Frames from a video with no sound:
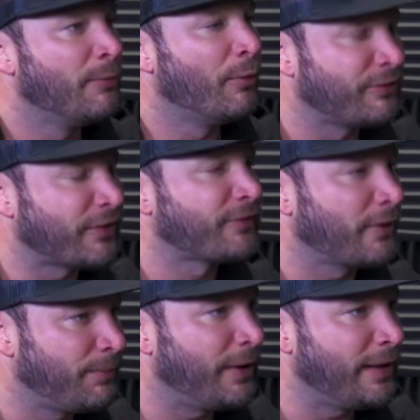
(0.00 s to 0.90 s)
But once I
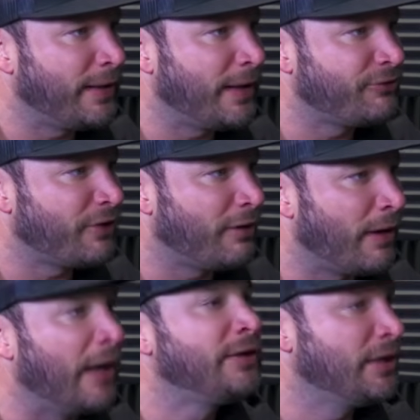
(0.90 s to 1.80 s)
started playing
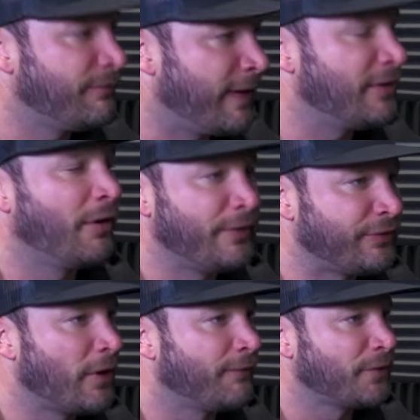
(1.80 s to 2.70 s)
NHL, I'd get invited to all these
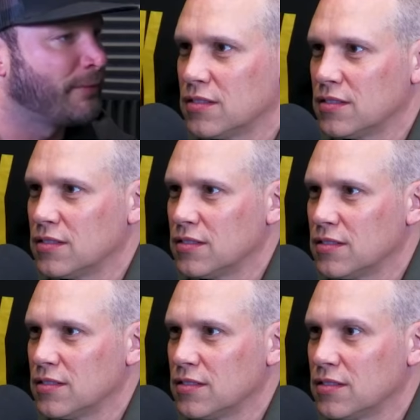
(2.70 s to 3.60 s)
golf tournaments,
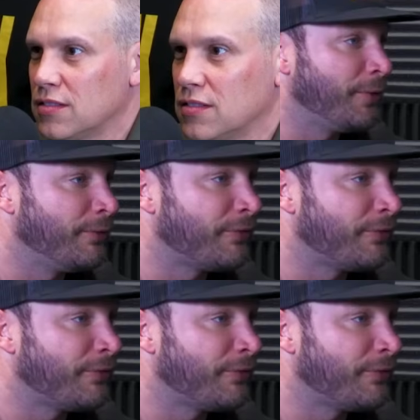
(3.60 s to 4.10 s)
including with the Blues.